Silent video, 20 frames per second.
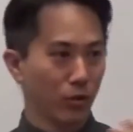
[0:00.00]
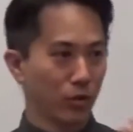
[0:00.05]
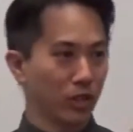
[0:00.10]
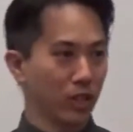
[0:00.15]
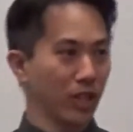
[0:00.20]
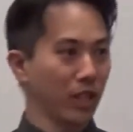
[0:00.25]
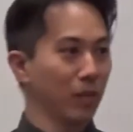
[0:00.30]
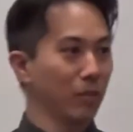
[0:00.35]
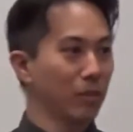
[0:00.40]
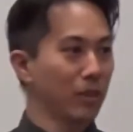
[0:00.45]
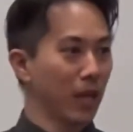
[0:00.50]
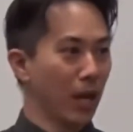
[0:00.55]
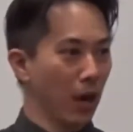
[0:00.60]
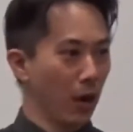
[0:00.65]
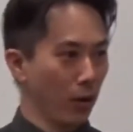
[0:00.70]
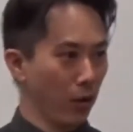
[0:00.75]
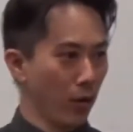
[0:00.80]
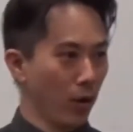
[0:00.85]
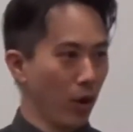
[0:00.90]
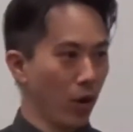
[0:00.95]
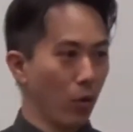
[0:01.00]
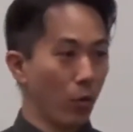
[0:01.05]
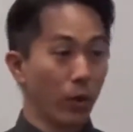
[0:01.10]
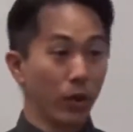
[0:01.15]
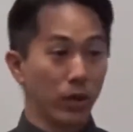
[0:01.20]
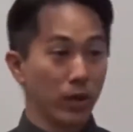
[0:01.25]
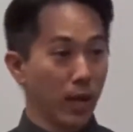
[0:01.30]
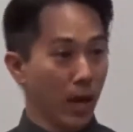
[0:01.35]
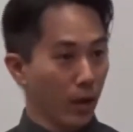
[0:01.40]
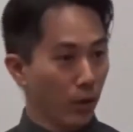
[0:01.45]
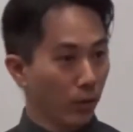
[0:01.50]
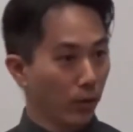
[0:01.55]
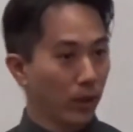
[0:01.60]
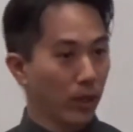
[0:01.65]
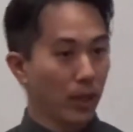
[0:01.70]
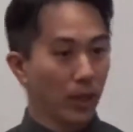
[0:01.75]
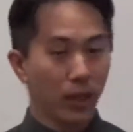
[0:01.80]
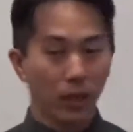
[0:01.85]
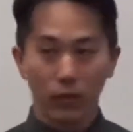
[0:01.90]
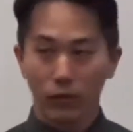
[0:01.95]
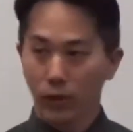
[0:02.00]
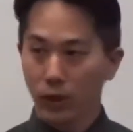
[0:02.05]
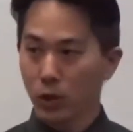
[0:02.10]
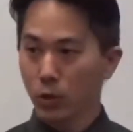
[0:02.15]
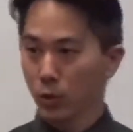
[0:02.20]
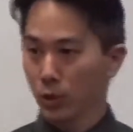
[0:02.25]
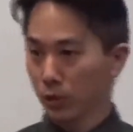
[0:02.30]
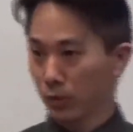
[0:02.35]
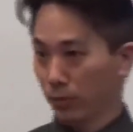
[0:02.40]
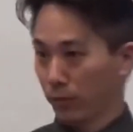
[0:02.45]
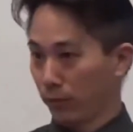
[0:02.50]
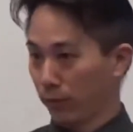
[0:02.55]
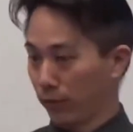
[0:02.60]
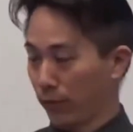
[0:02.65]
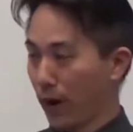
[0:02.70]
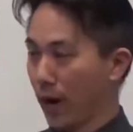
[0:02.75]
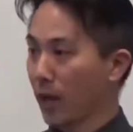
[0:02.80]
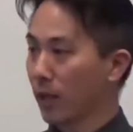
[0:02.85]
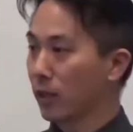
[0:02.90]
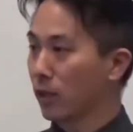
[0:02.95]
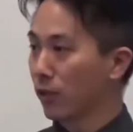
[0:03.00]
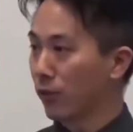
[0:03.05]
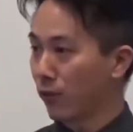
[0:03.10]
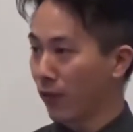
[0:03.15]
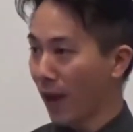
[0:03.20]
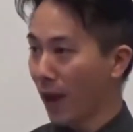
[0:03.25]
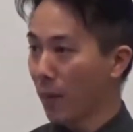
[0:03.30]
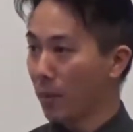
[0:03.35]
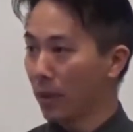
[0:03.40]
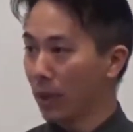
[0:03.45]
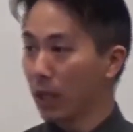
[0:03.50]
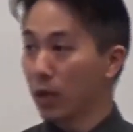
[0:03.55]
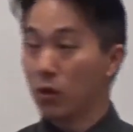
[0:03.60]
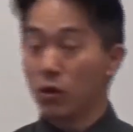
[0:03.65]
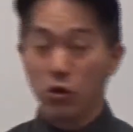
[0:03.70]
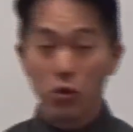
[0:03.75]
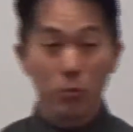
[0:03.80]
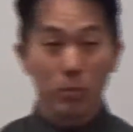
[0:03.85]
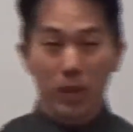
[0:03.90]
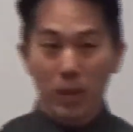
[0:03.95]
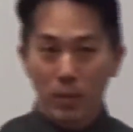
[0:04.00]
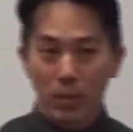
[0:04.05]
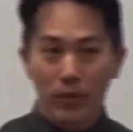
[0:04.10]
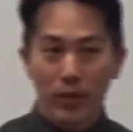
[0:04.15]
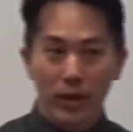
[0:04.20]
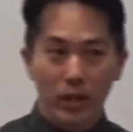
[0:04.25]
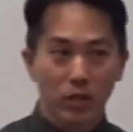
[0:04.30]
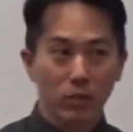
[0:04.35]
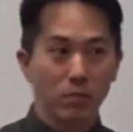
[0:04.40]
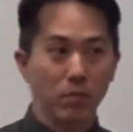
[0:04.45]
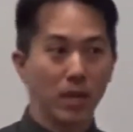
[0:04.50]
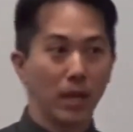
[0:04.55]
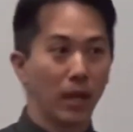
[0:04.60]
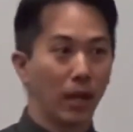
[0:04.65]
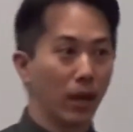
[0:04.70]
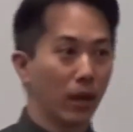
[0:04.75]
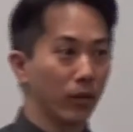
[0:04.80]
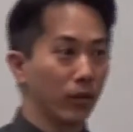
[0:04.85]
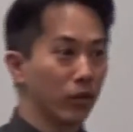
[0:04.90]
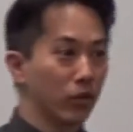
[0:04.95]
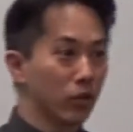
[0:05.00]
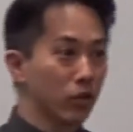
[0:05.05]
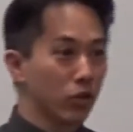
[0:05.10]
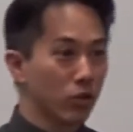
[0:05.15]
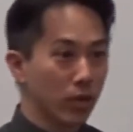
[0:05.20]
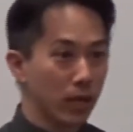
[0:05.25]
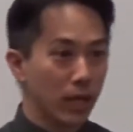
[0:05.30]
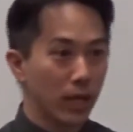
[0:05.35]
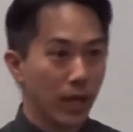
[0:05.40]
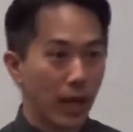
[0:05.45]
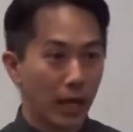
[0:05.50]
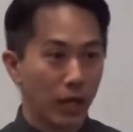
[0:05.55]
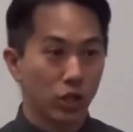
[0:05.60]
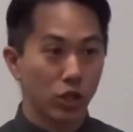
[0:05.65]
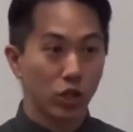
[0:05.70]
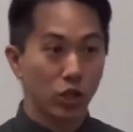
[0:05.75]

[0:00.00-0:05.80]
your teams out with not only individuals from friends, family, new people that you're meeting on the street, at